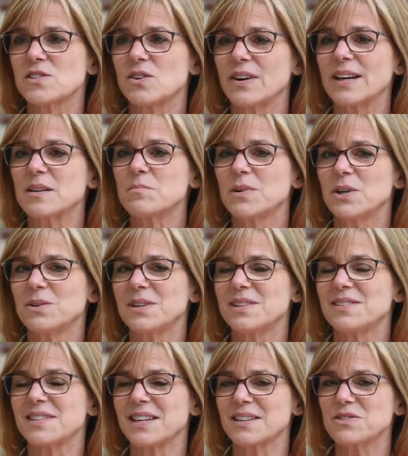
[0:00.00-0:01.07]
So ECMO
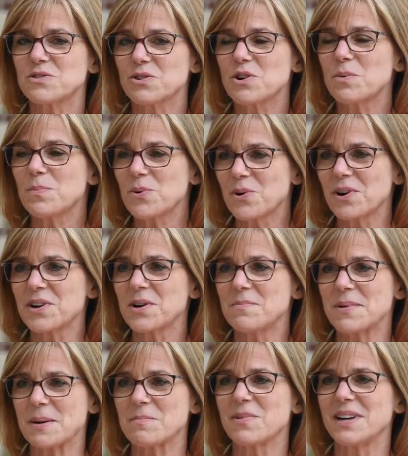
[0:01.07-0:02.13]
is extracorporeal
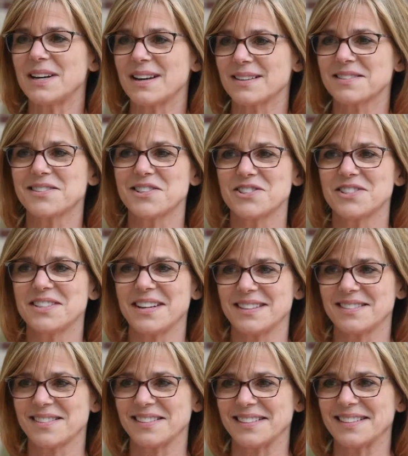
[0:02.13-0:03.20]
membrane
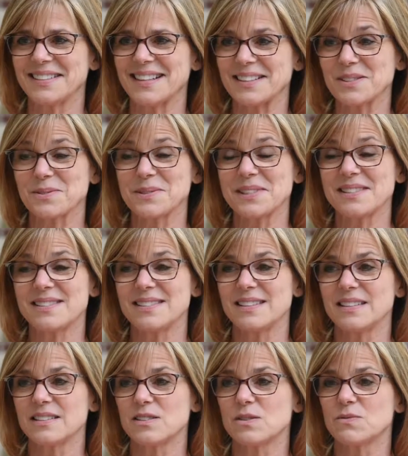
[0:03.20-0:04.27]
oxygenation. That's what it
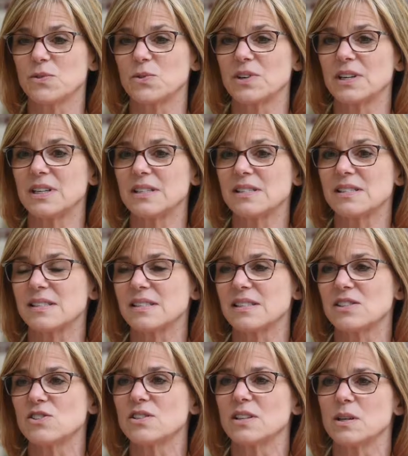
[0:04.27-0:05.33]
stands for, and it's
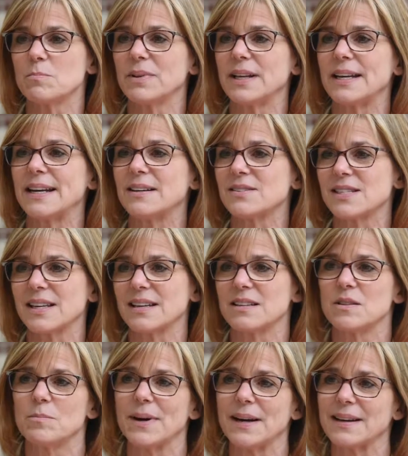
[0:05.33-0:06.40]
essentially blood outside
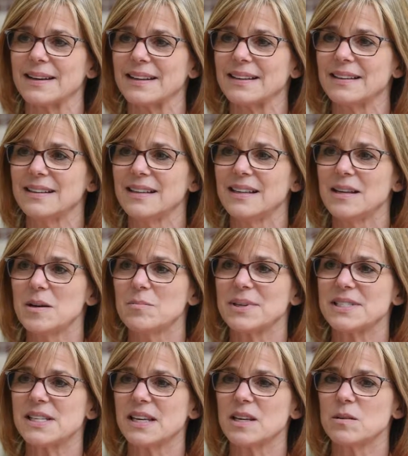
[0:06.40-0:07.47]
of the body.
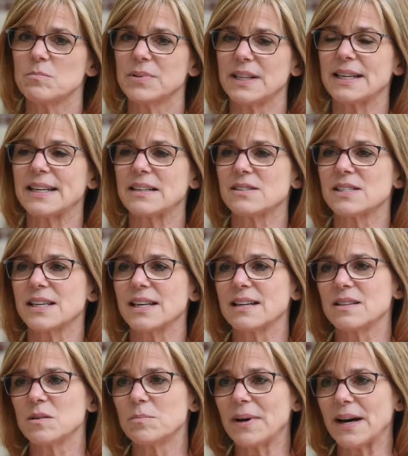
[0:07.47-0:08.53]
By taking blood outside
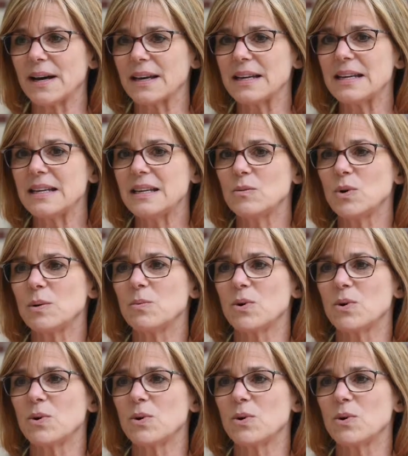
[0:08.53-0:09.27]
of the body, we